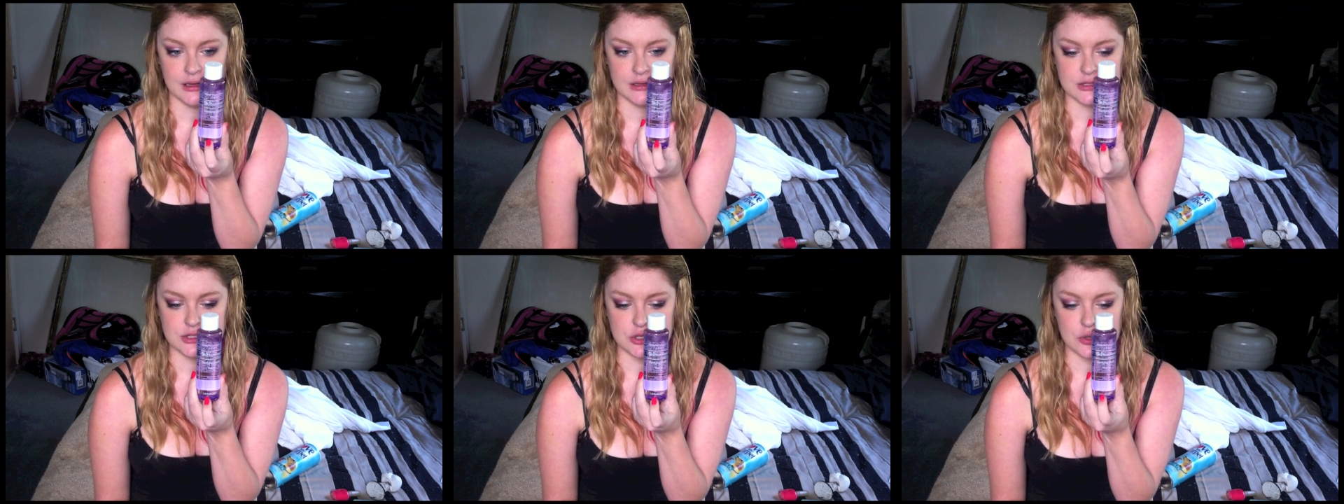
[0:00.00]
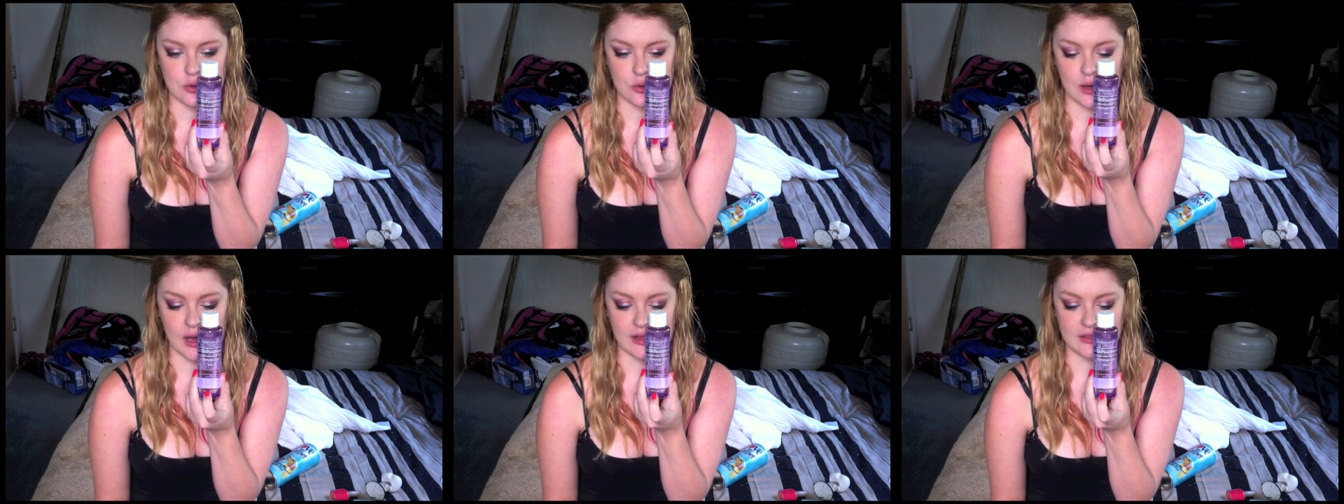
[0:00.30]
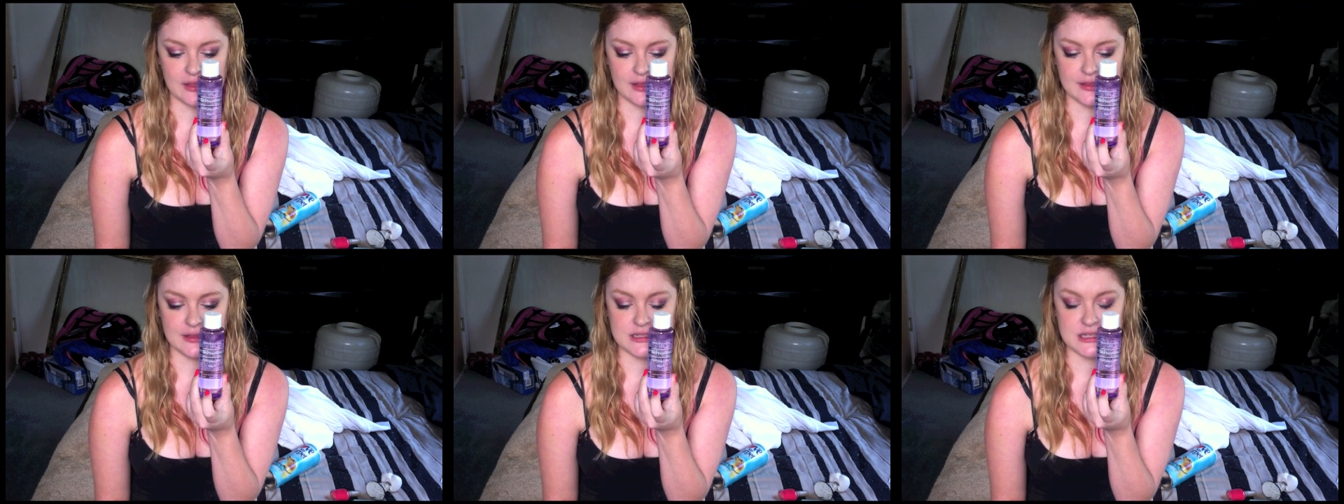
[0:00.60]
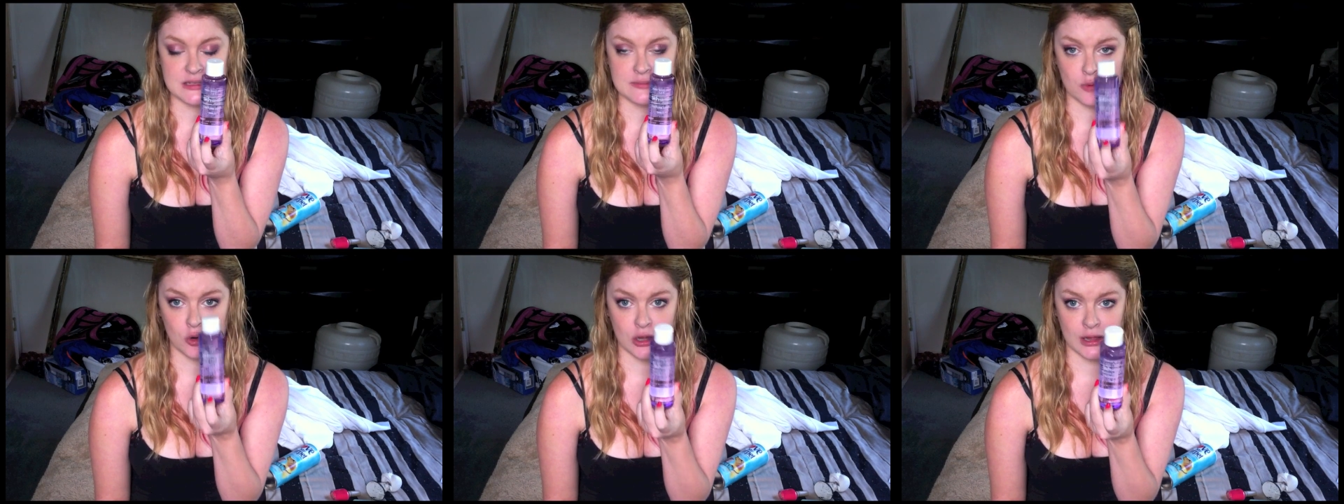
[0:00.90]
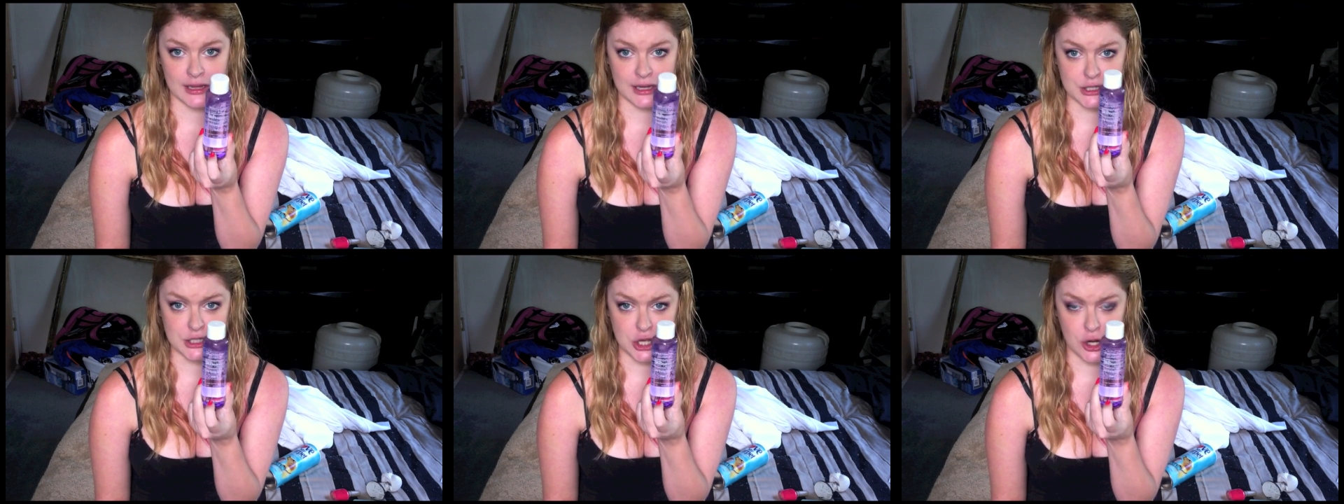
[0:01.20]
So I think this is more
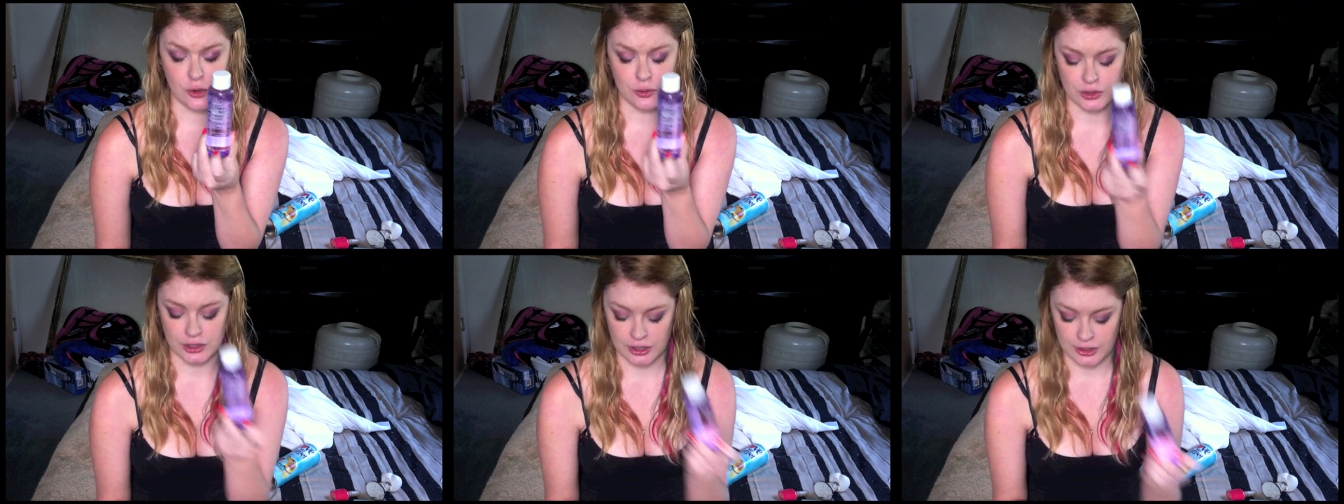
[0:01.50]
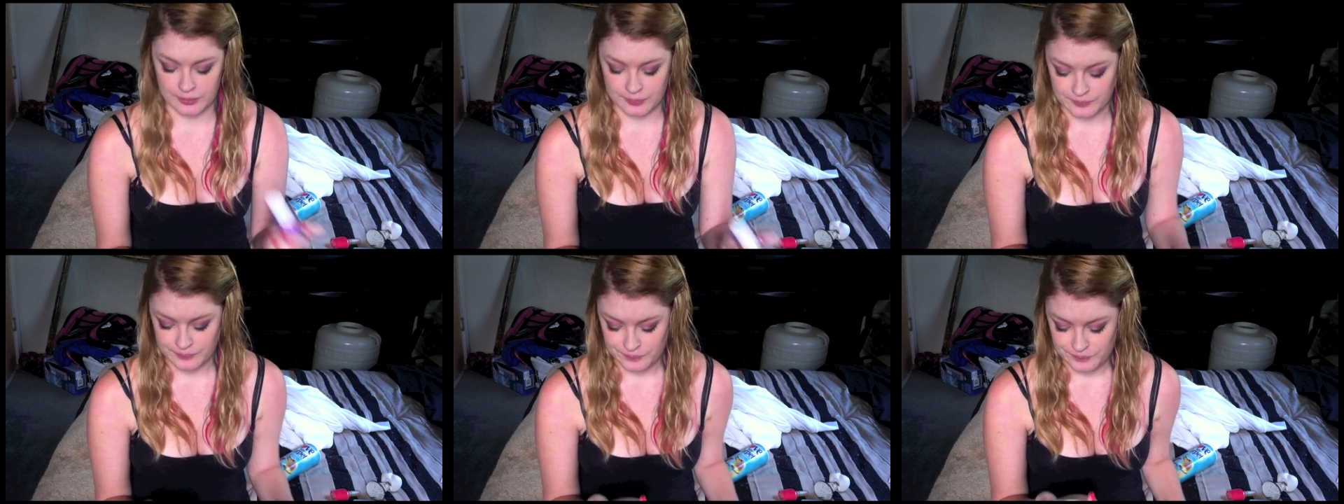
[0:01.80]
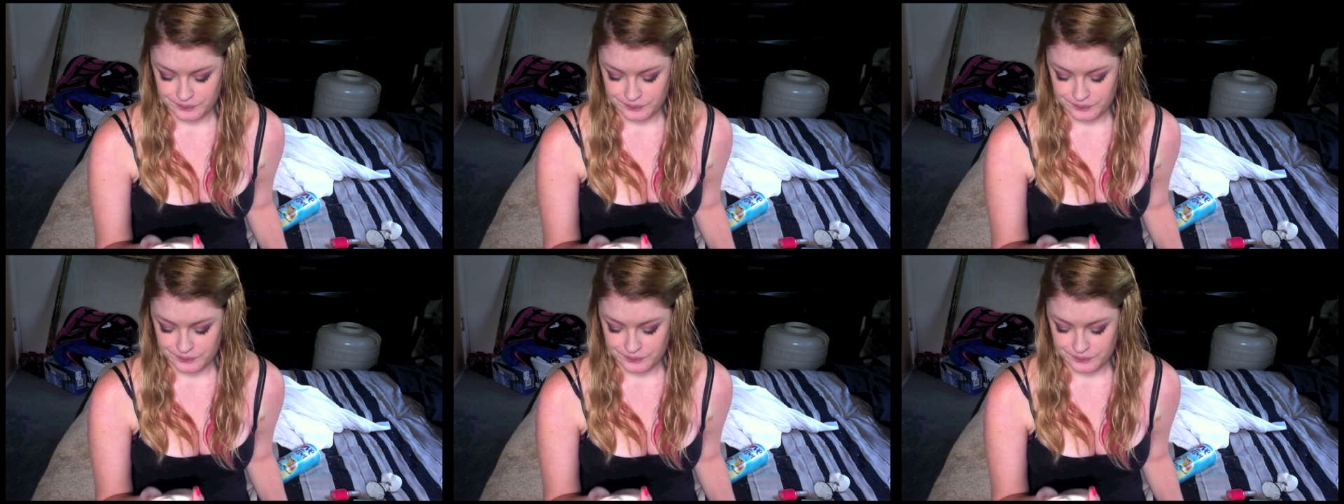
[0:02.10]
like a toner.